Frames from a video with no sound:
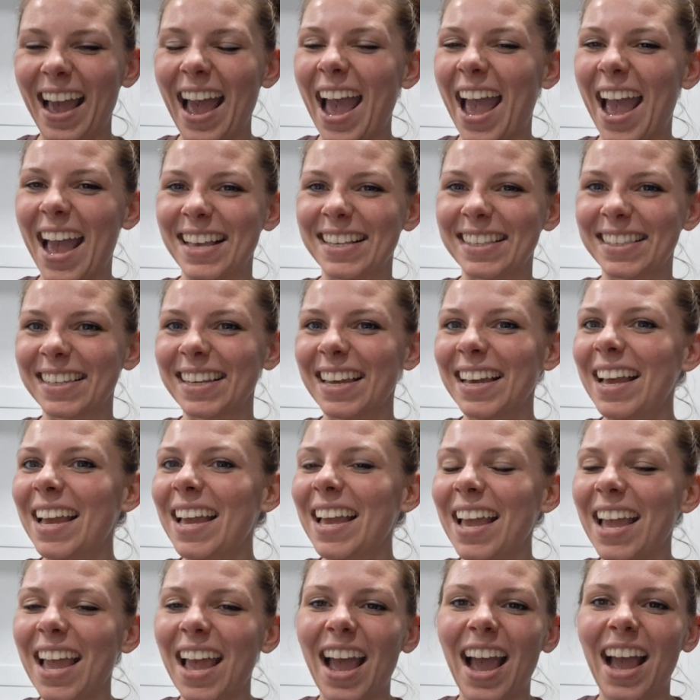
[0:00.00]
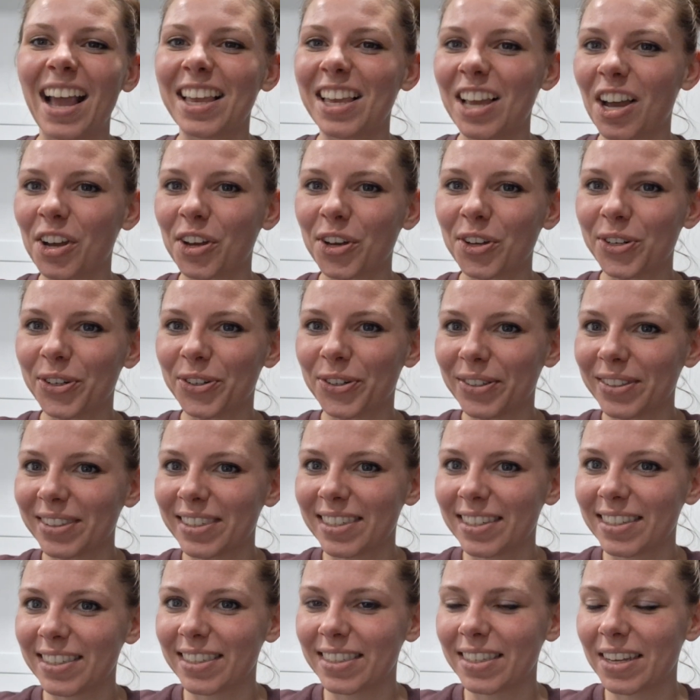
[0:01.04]
as a young adult.
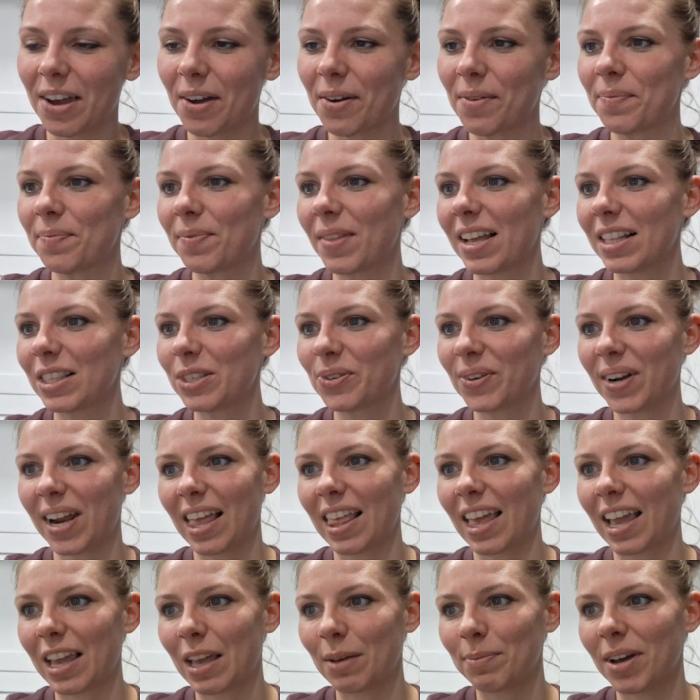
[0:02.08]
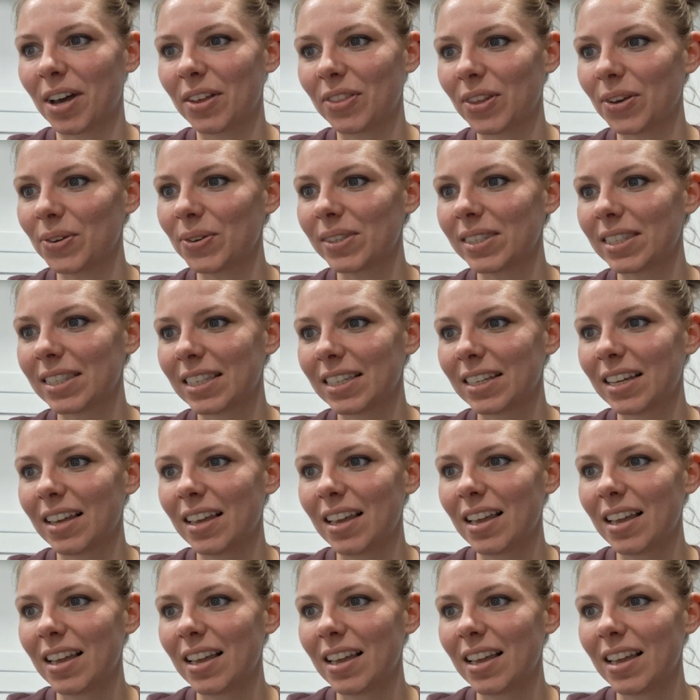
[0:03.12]
So that's what I like about those.